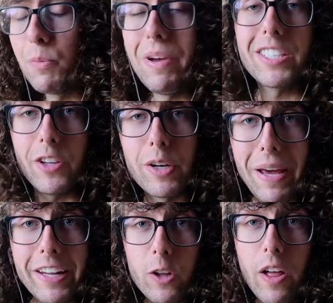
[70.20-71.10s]
you may still end up
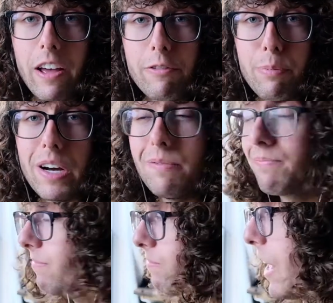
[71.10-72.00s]
hating your life, but
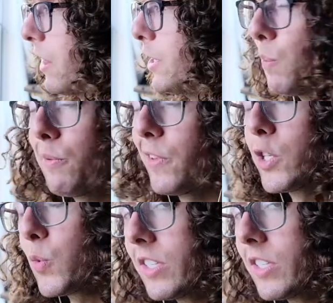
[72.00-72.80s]
at least it'll be for this